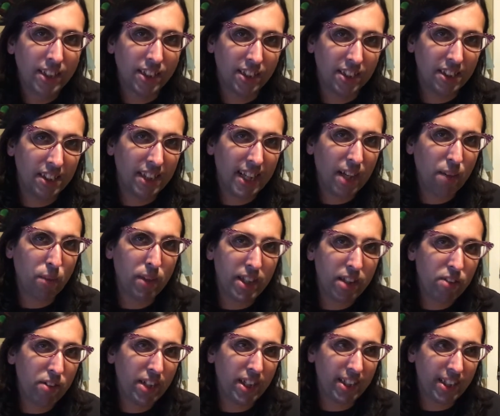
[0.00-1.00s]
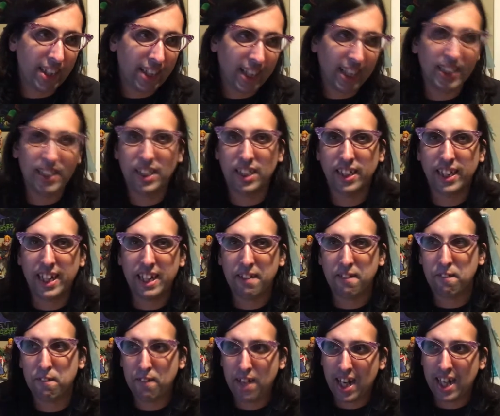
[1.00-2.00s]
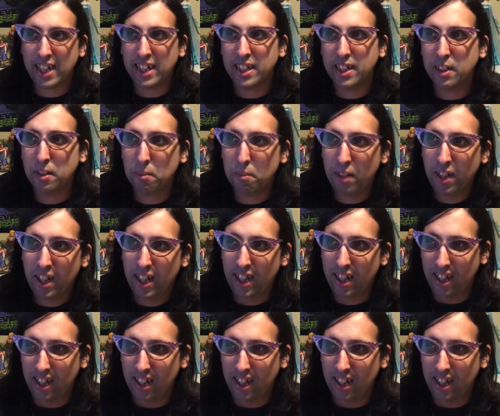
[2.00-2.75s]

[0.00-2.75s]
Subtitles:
so that way you can easily find them.